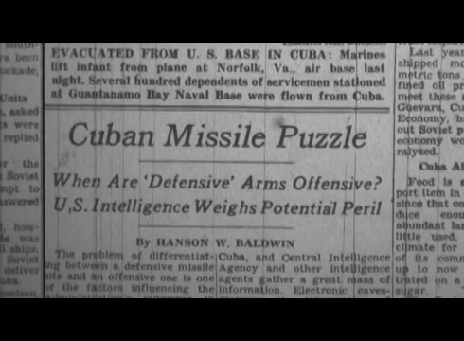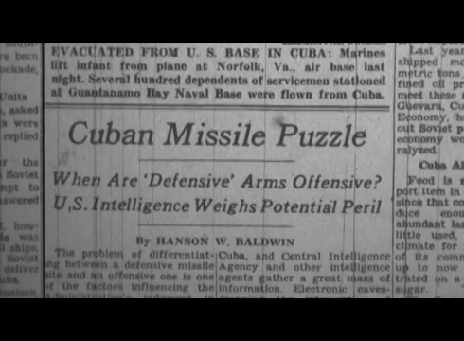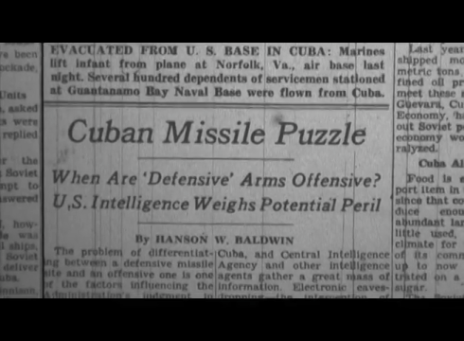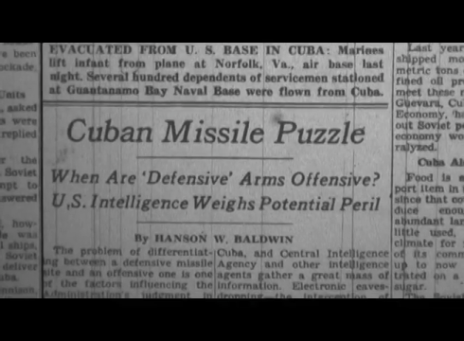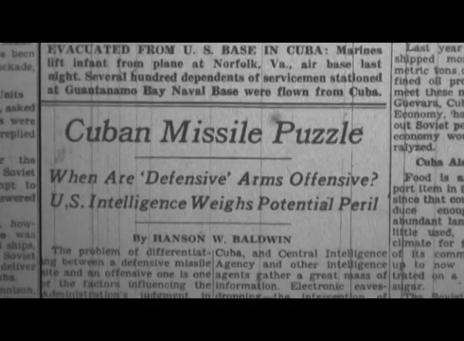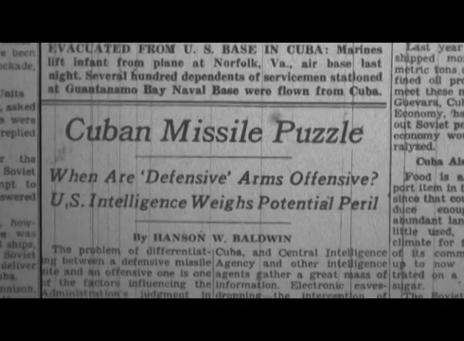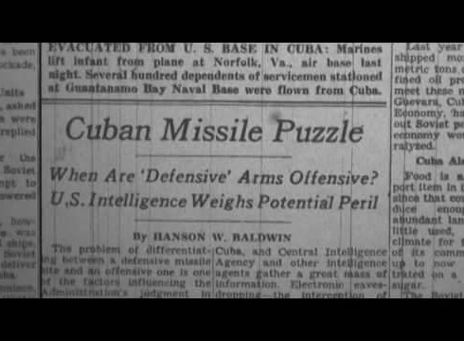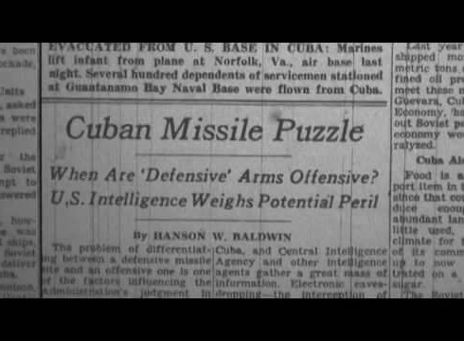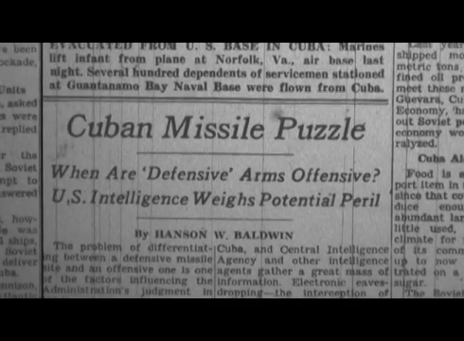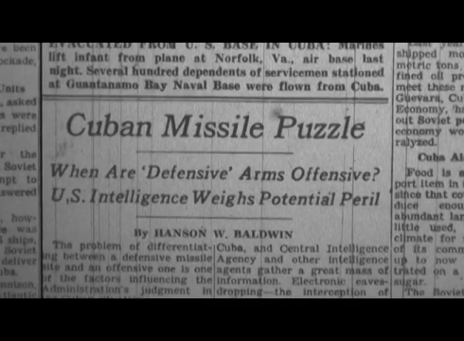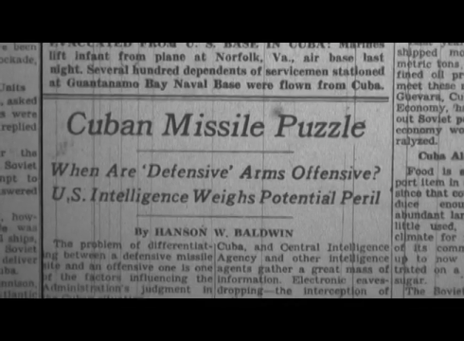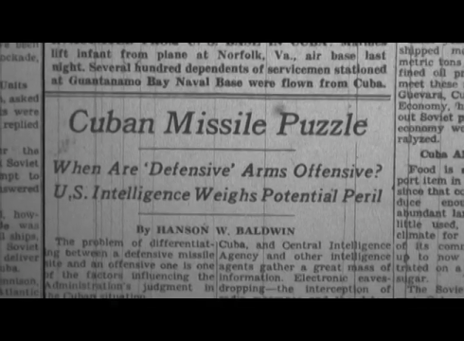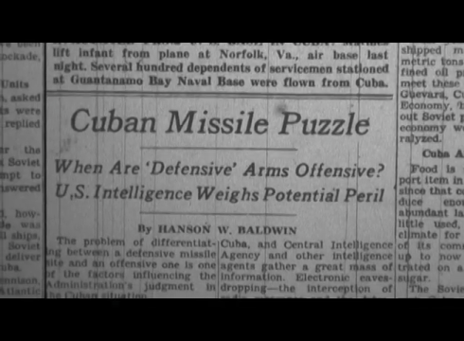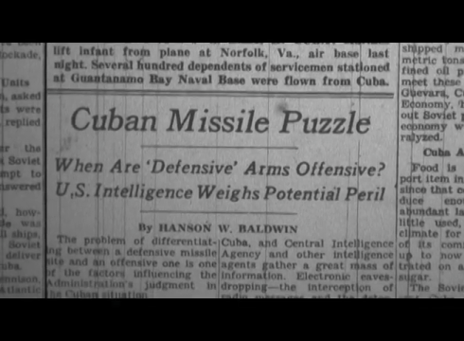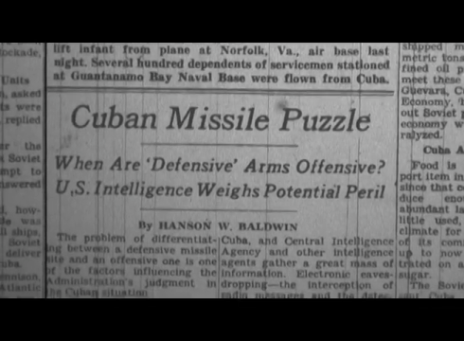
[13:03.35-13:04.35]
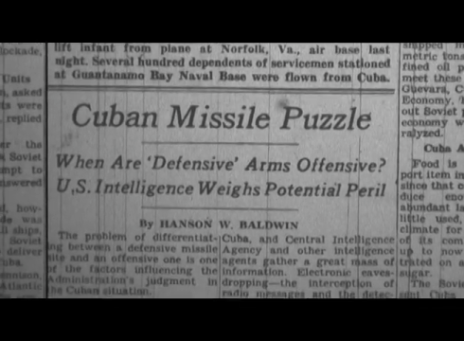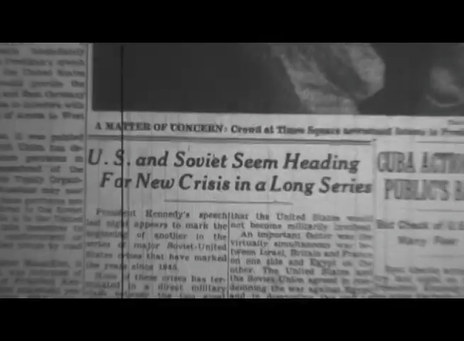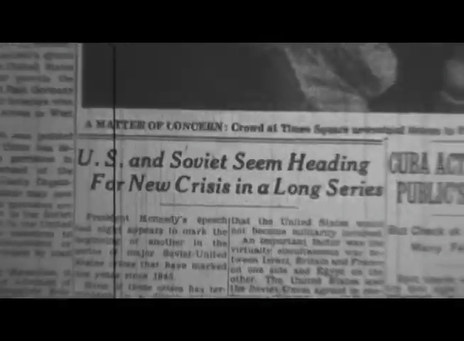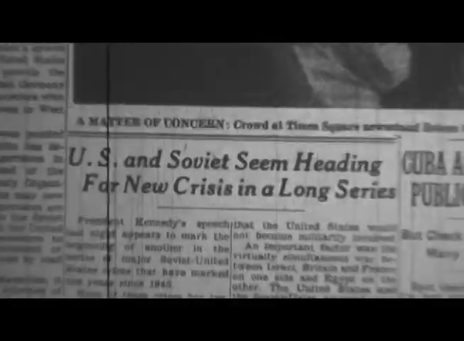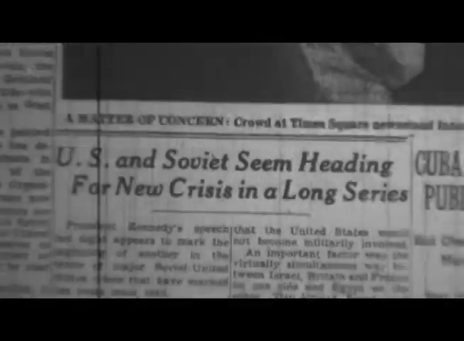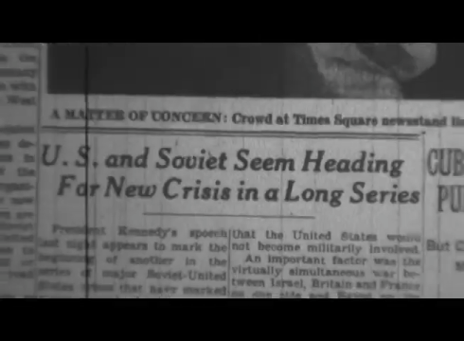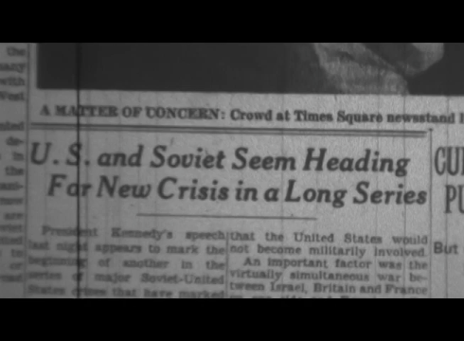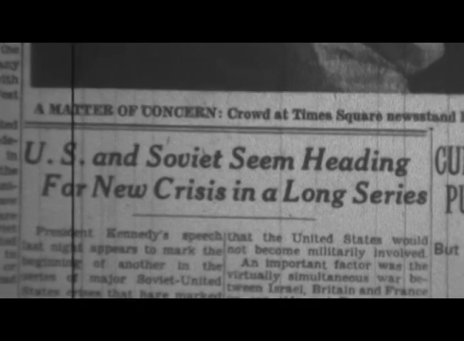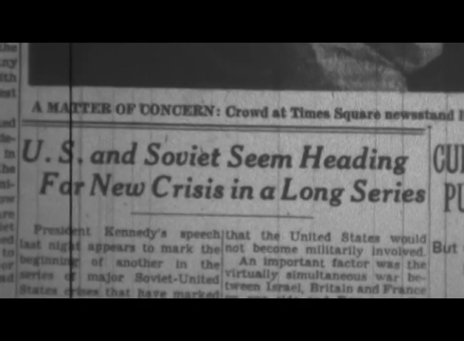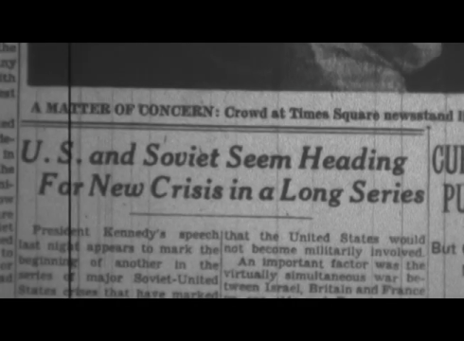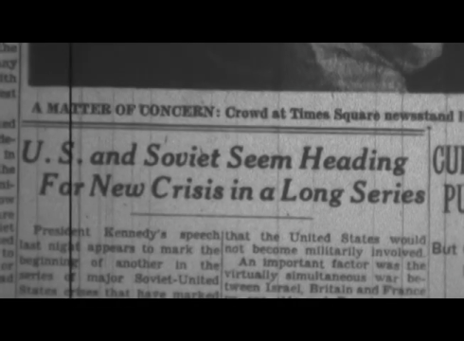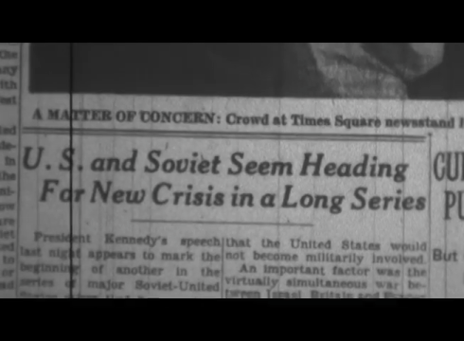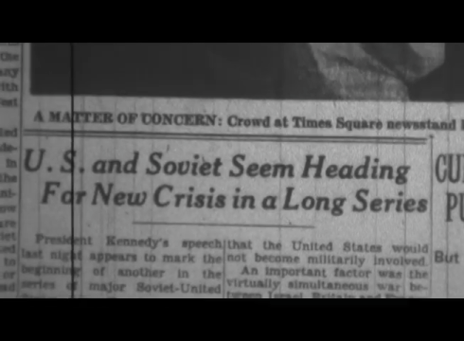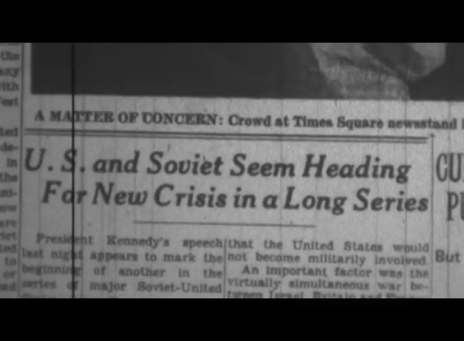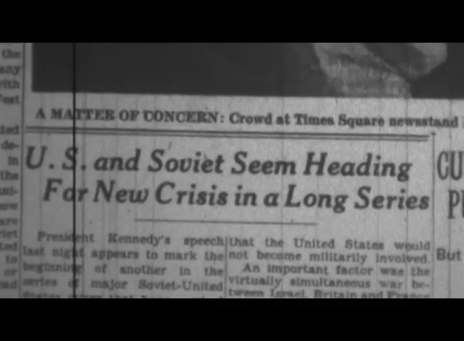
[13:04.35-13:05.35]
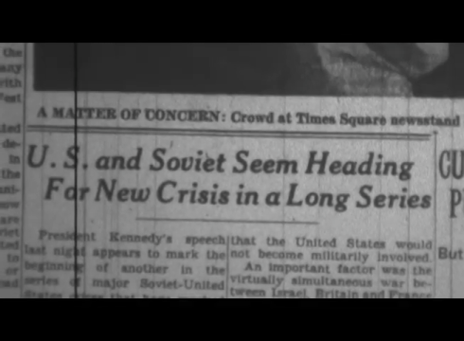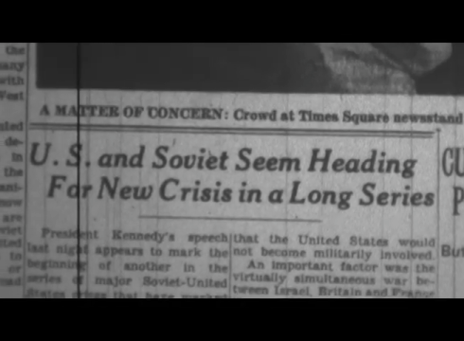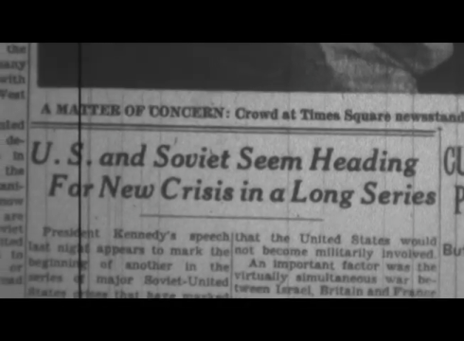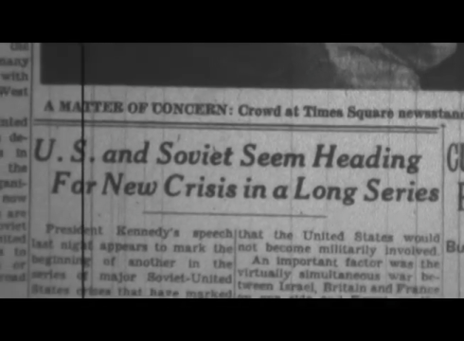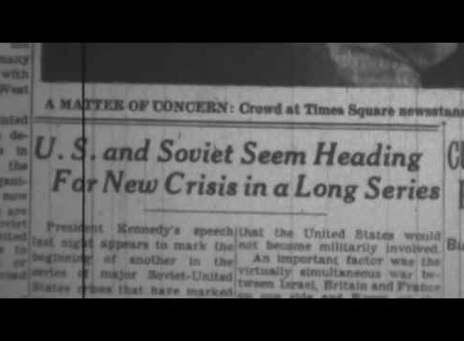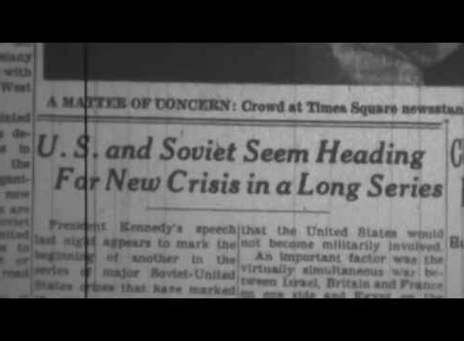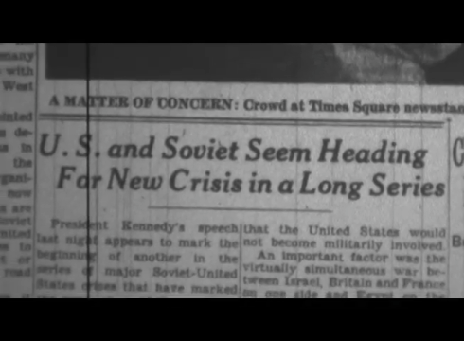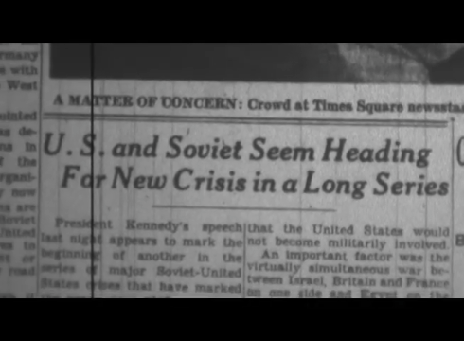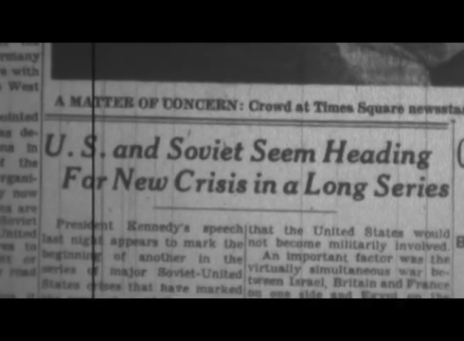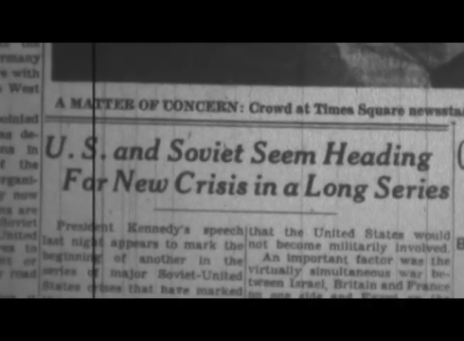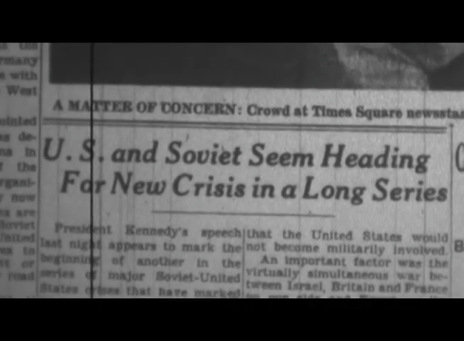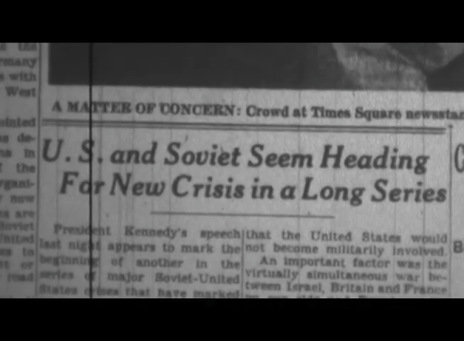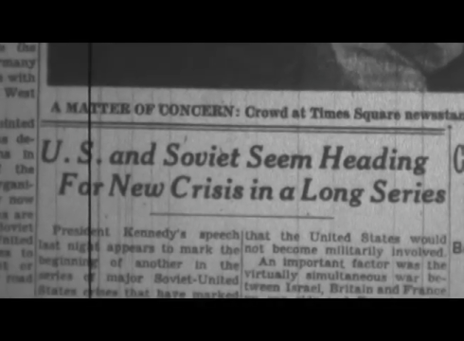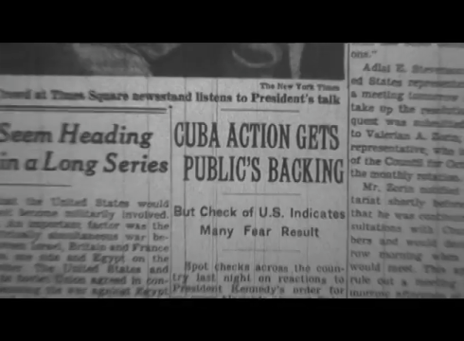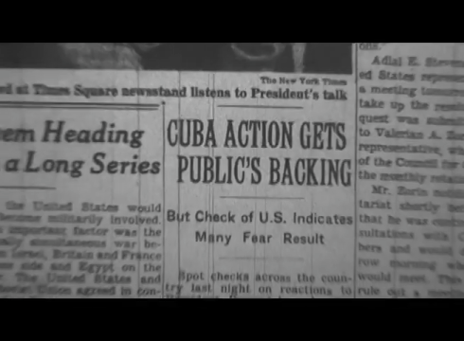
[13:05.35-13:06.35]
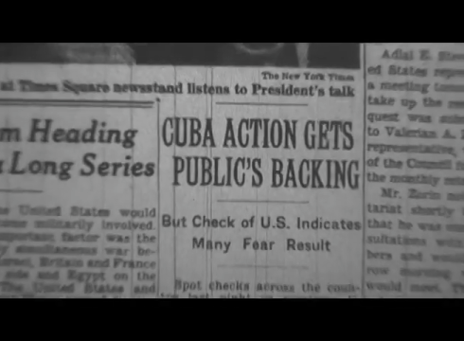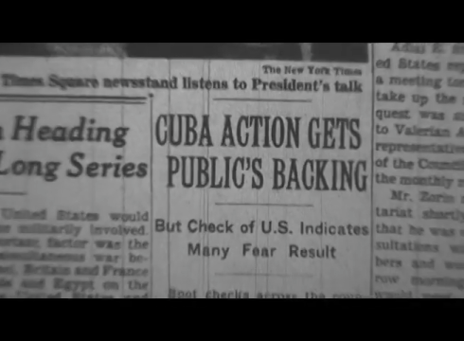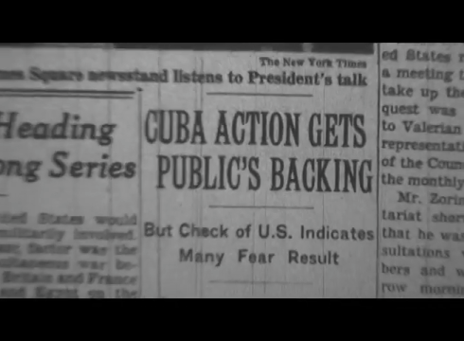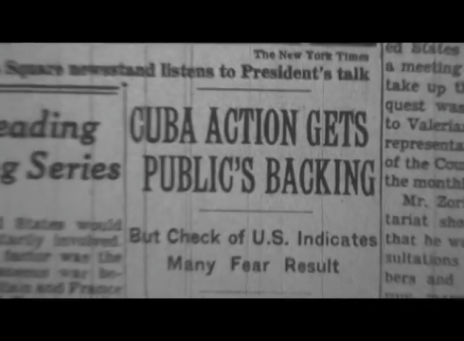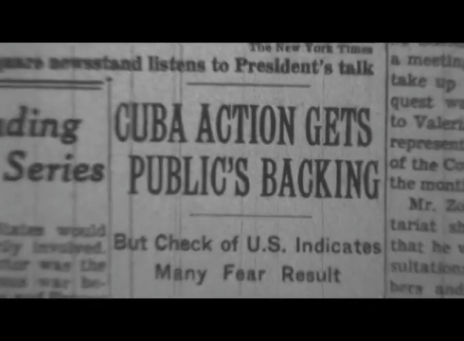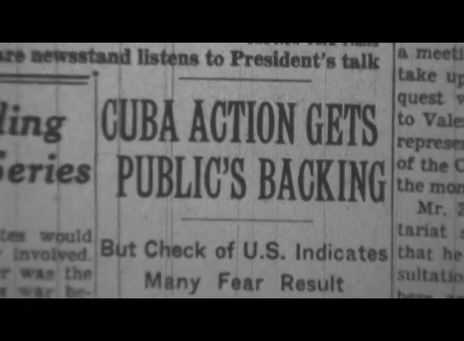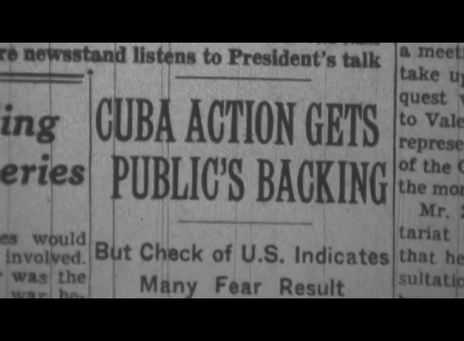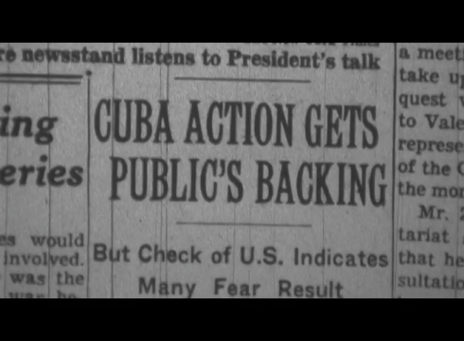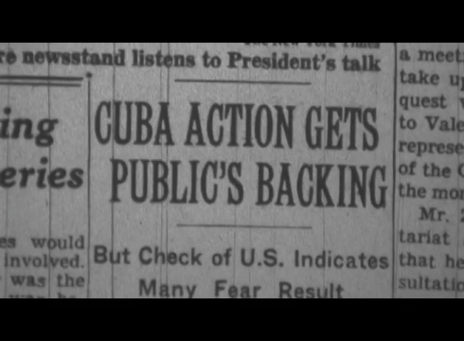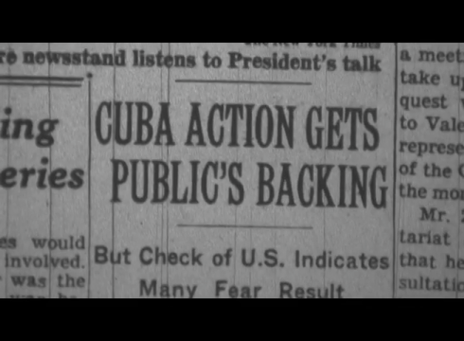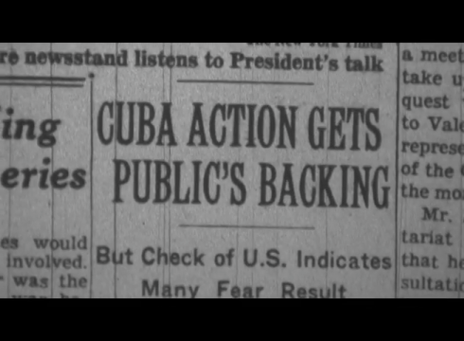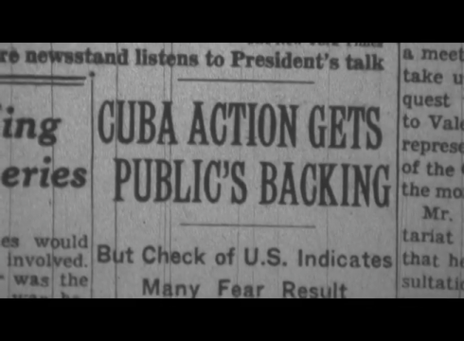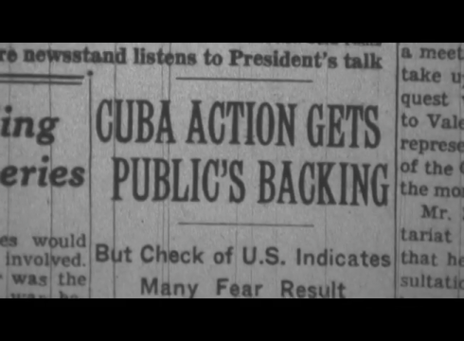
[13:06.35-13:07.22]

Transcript: [unreadable: no face in view]